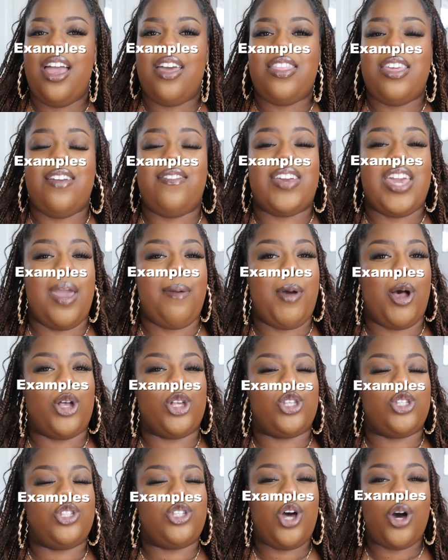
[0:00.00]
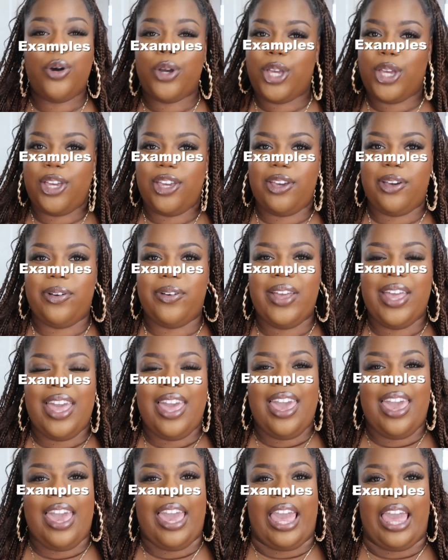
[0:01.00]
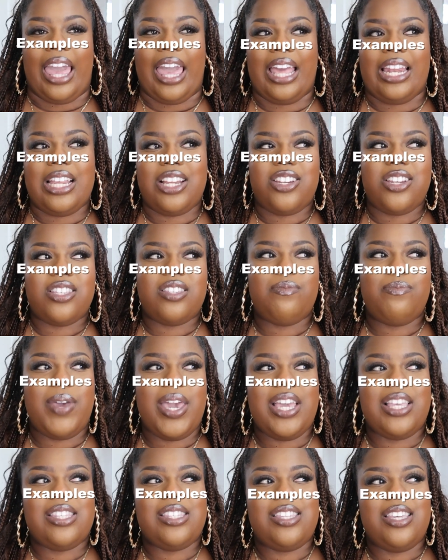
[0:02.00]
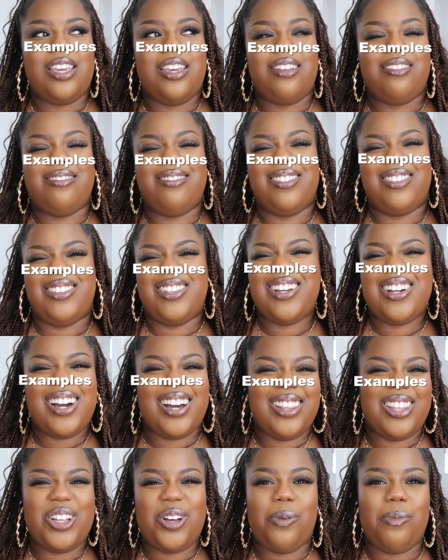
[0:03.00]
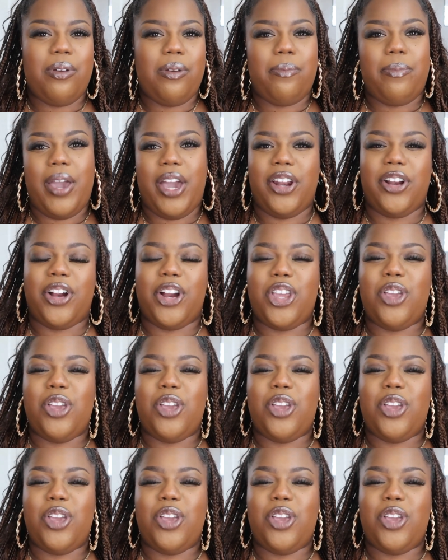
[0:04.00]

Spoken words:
They've came out so cute, and it just makes it look a little bit better.